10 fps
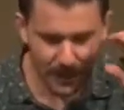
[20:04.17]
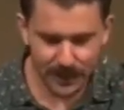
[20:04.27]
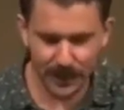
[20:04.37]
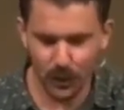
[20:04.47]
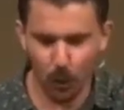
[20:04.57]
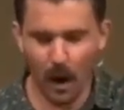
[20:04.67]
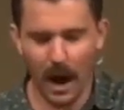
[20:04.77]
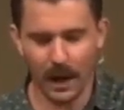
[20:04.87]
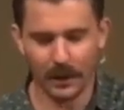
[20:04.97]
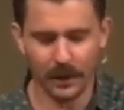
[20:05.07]
This is the
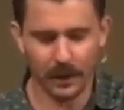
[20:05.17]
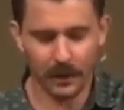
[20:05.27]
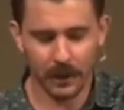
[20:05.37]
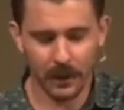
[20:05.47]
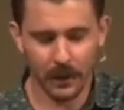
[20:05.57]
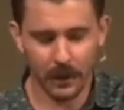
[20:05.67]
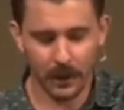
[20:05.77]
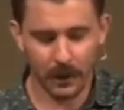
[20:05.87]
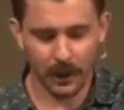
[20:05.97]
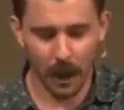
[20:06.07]
one
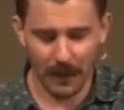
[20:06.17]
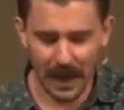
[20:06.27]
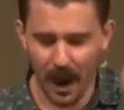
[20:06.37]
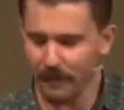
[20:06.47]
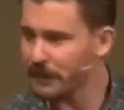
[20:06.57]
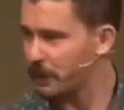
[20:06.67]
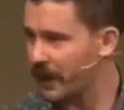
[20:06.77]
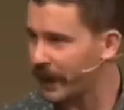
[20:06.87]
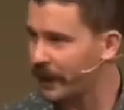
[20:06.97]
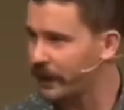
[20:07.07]
coming after
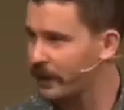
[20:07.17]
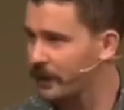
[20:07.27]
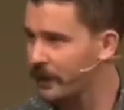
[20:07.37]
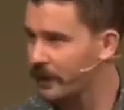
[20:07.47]
me,